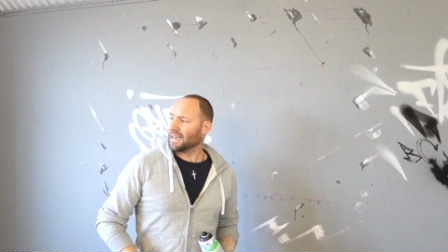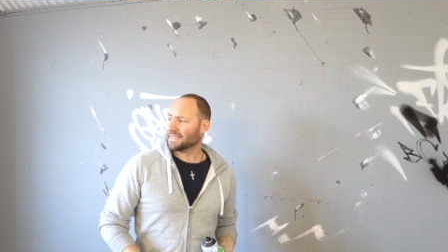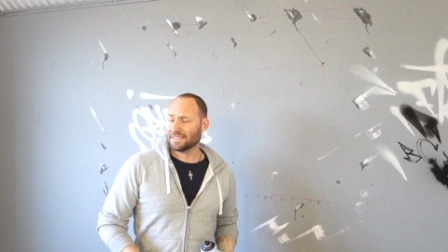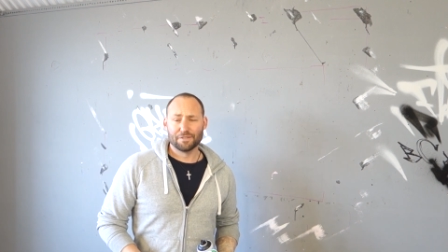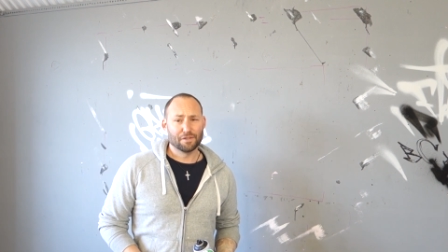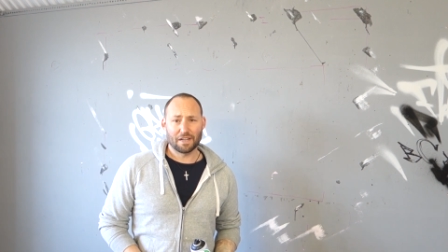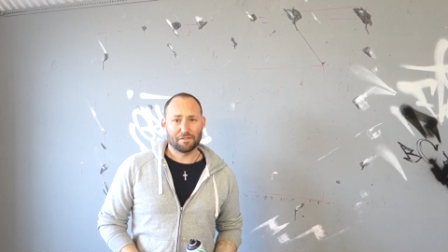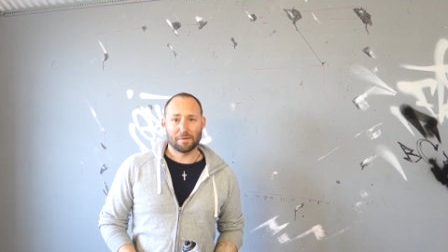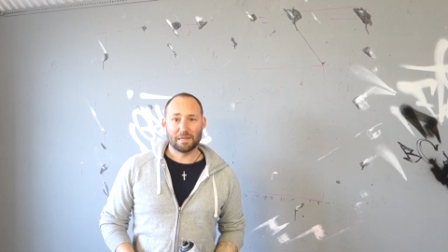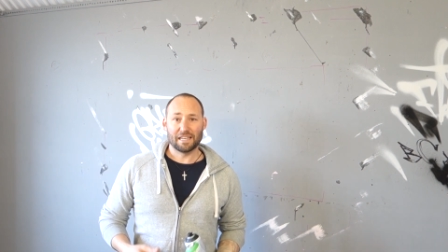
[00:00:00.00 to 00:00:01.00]
I did a full
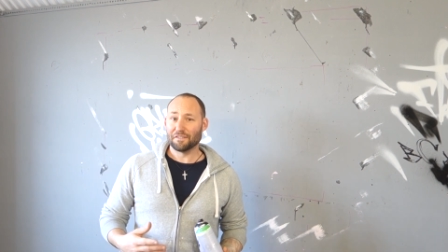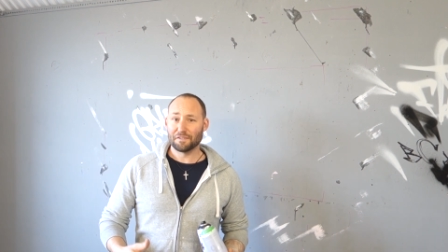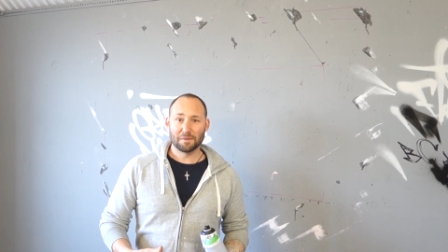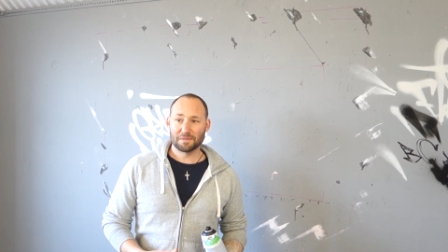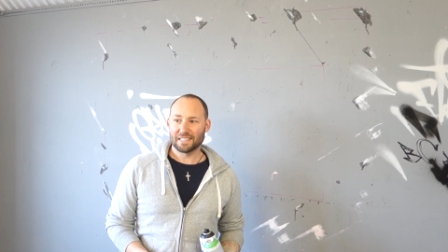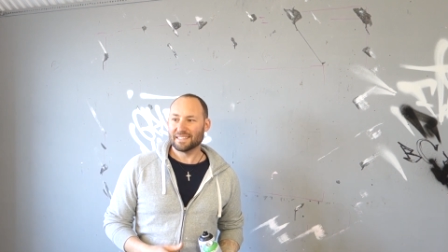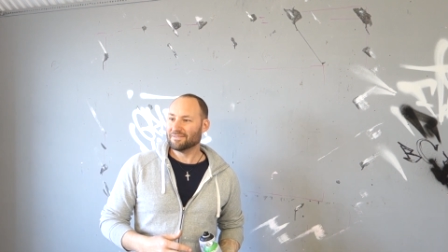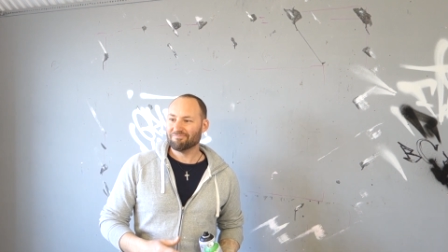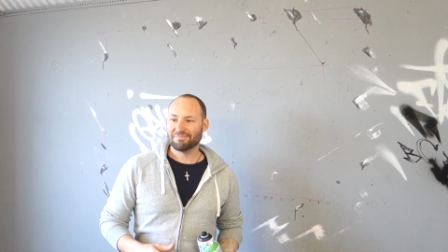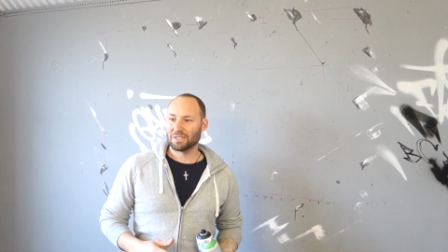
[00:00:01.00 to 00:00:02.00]
alphabet, I filmed it,
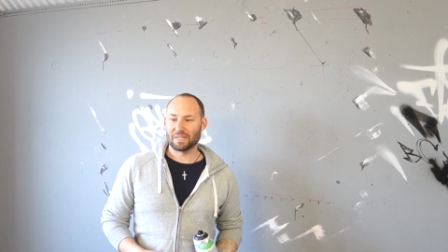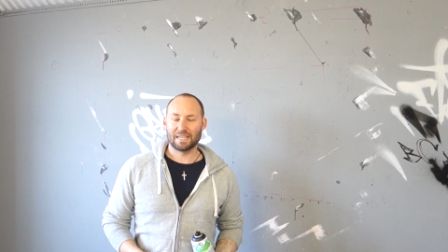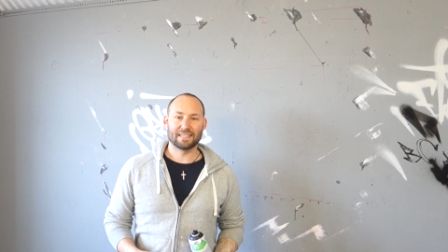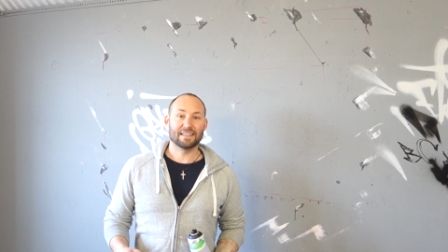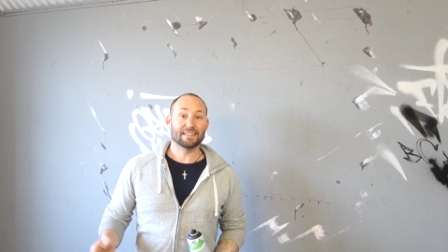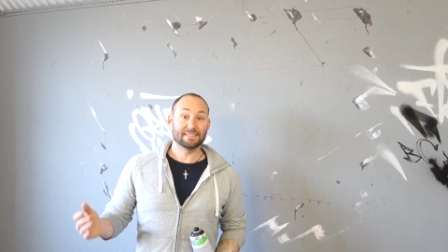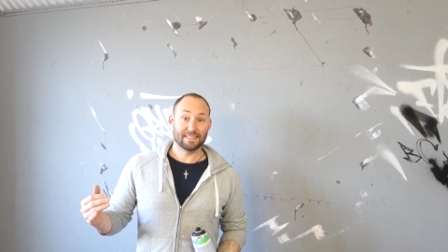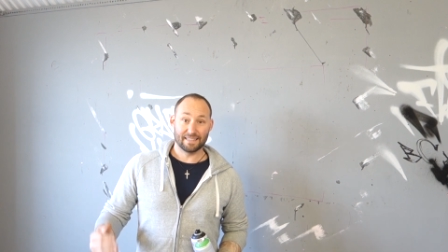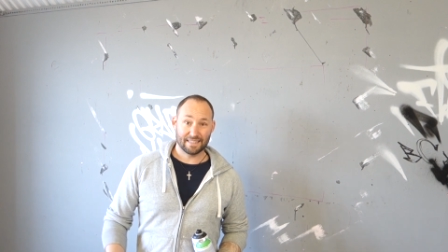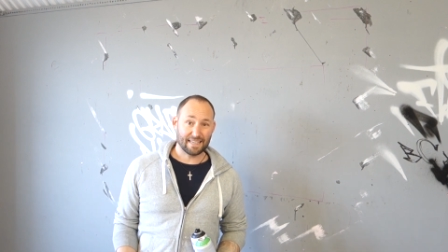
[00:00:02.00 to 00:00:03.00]
don't like it, did
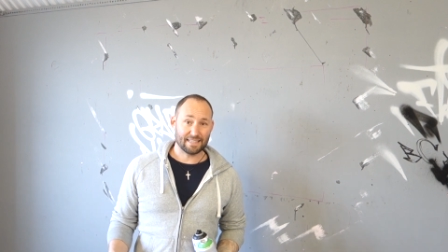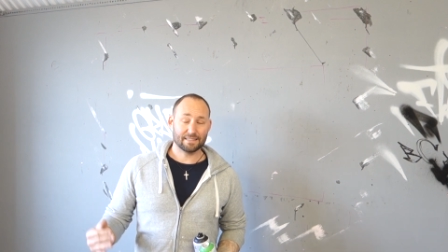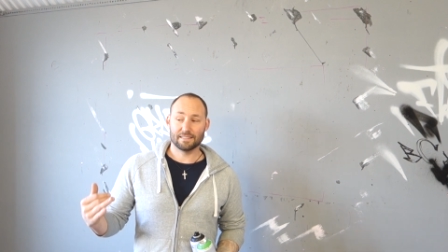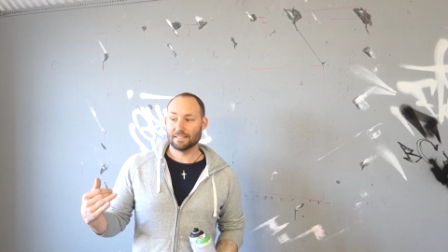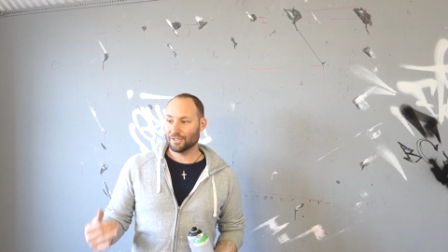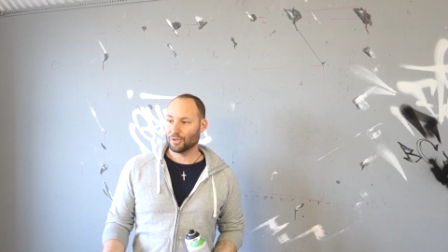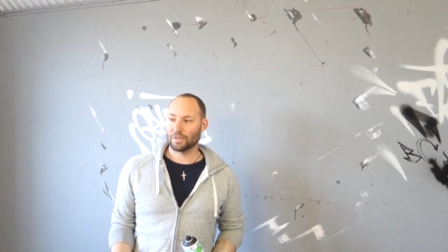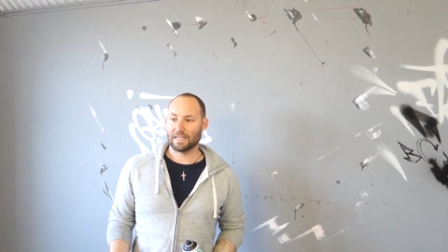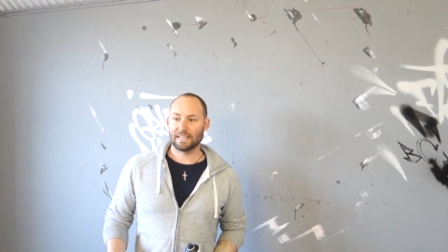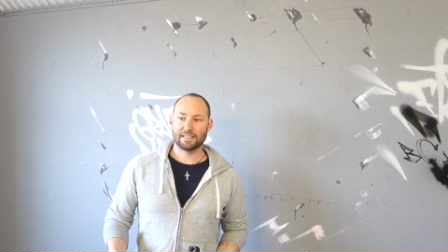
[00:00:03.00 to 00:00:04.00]
it again, don't
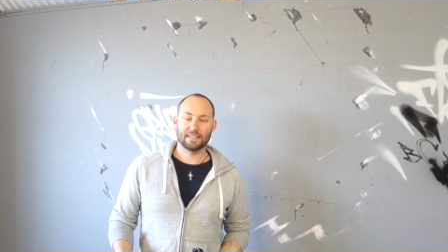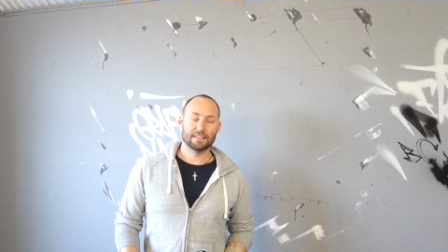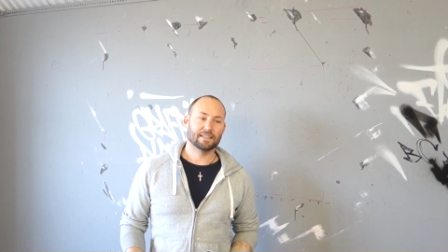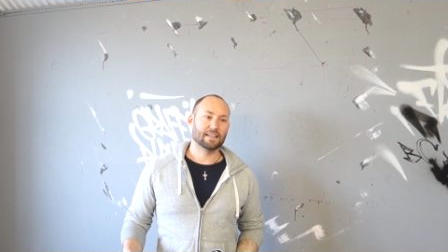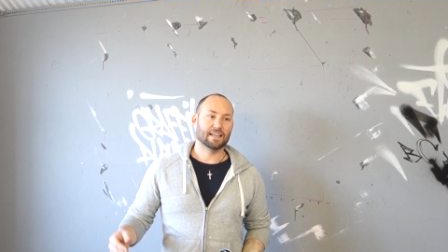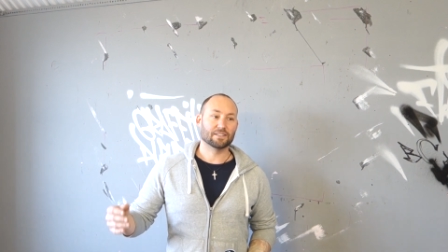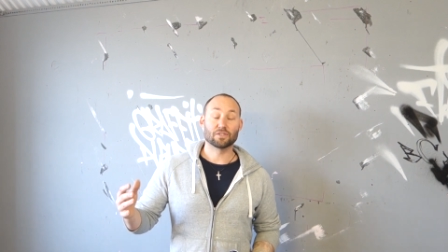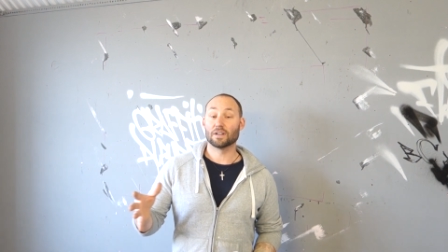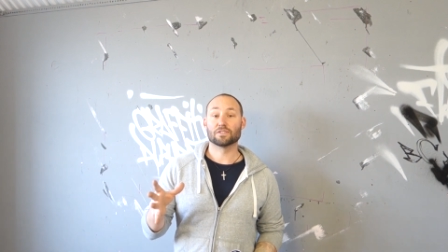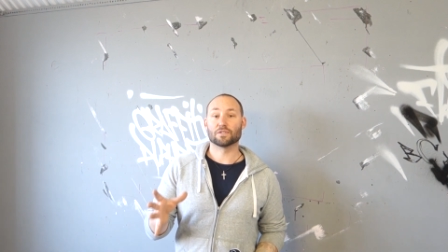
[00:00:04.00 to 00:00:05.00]
like it.
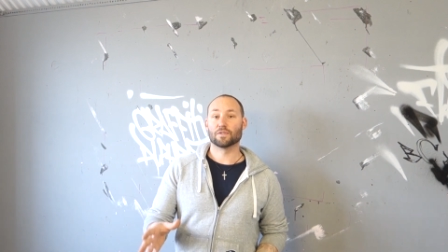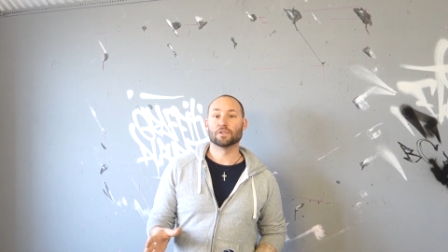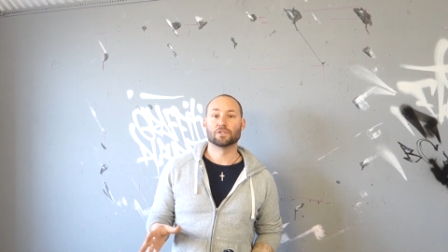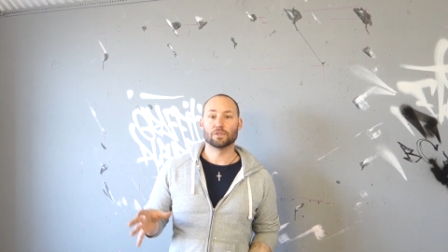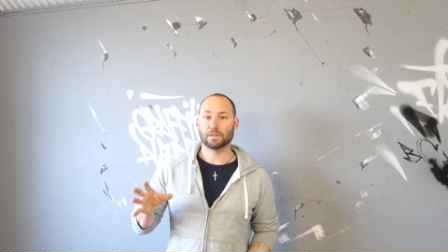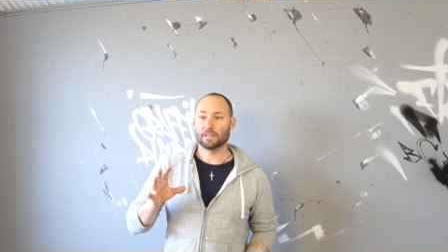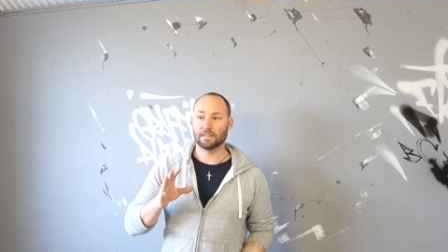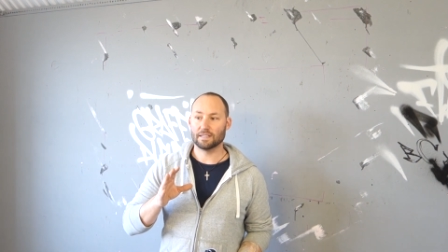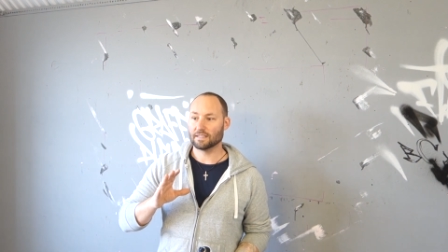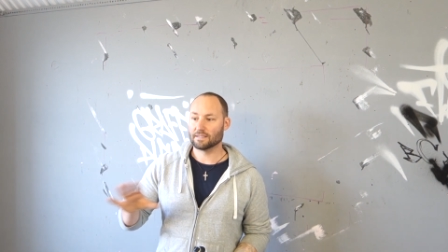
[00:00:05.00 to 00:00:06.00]
So I just thought, you know
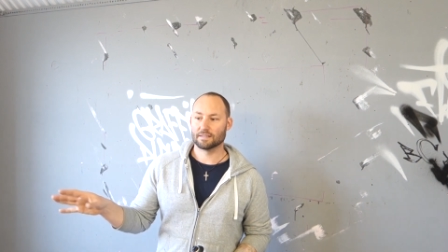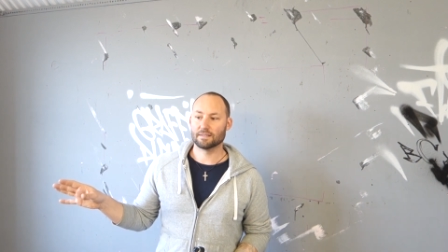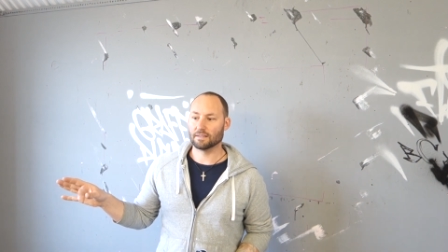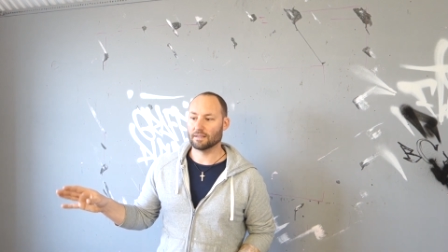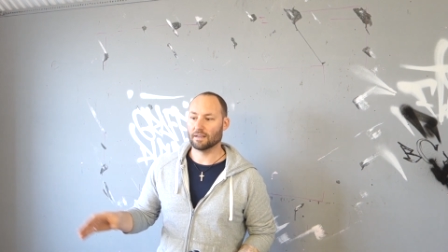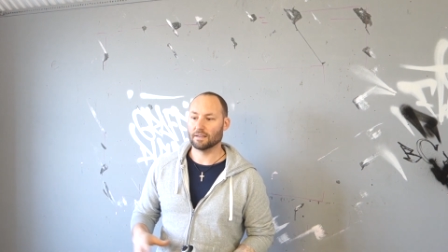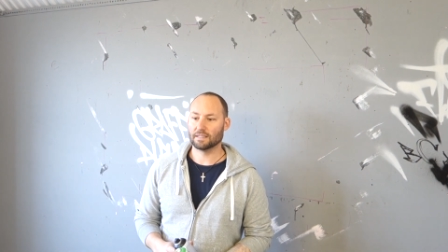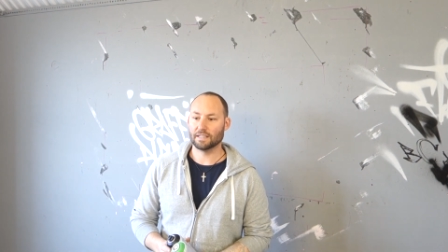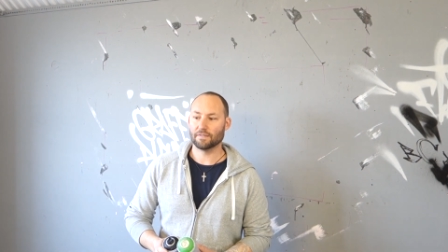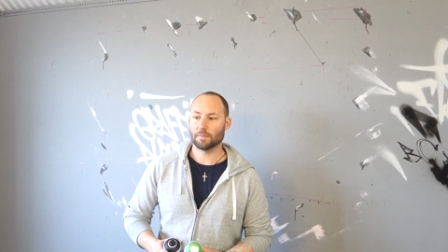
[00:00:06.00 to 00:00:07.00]
what, let's
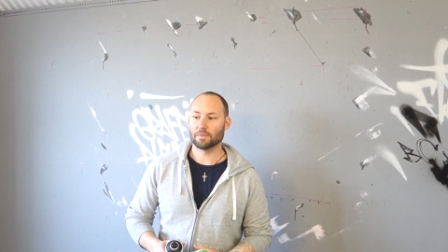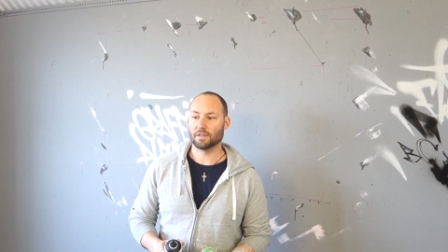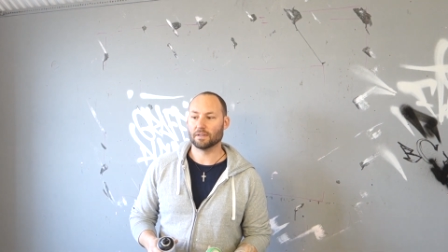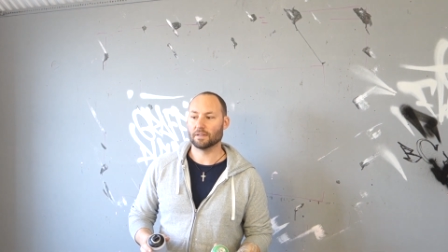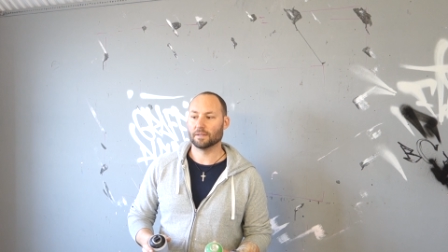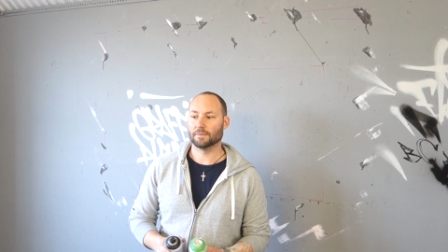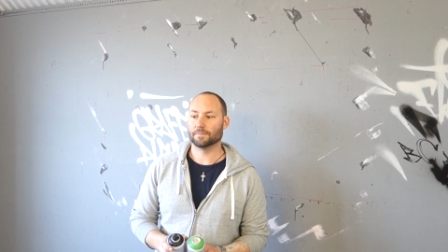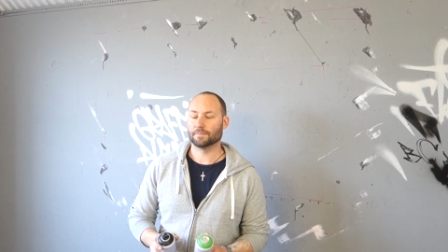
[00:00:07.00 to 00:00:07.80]
give up the